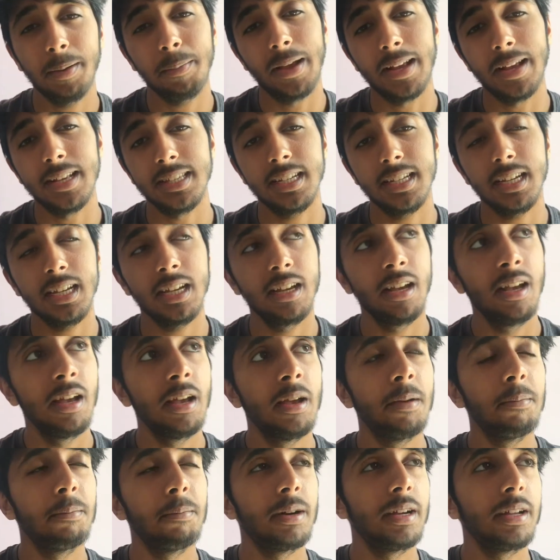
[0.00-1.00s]
basic,
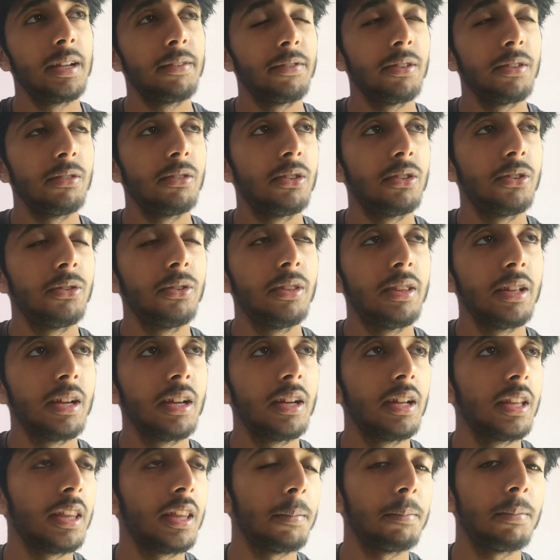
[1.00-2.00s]
but if you do
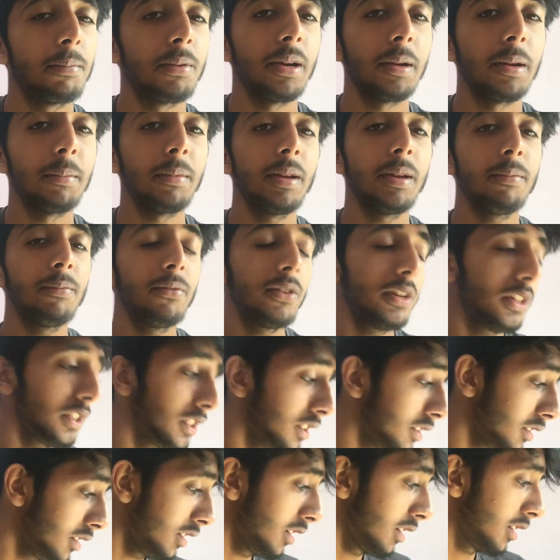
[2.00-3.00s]
the premium
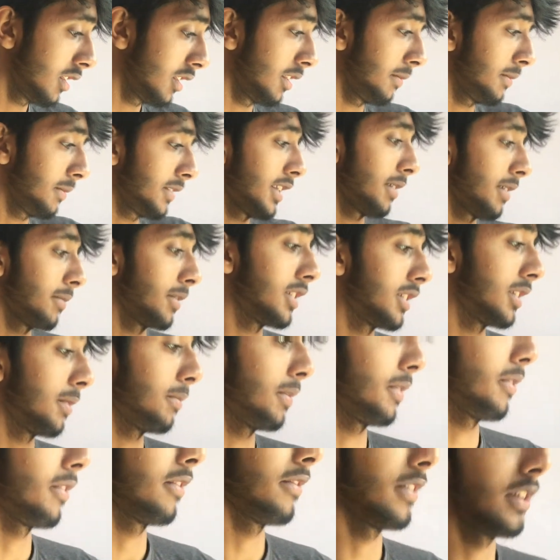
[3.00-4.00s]
version, let me see how much the
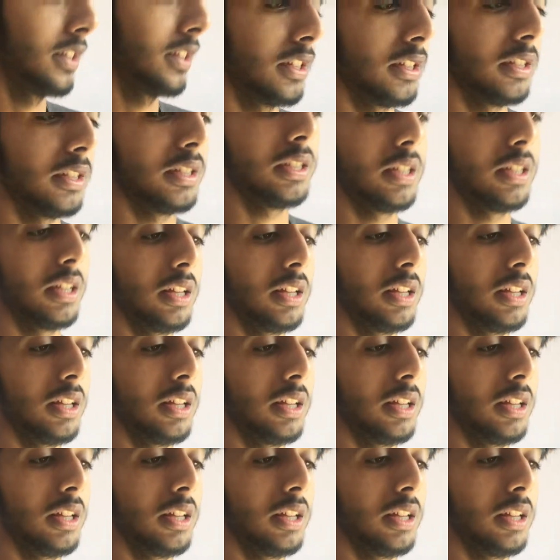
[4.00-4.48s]
premium version is.